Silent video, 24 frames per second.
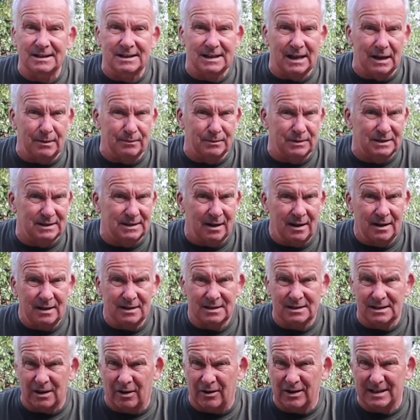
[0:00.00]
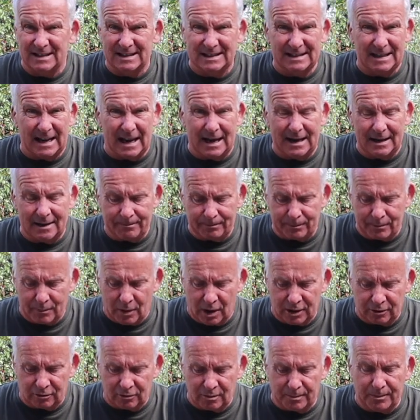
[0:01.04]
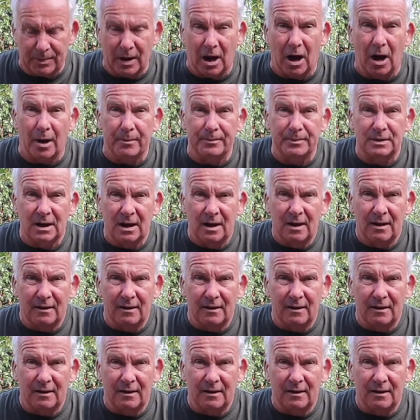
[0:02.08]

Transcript: Tips size 10 micro barbed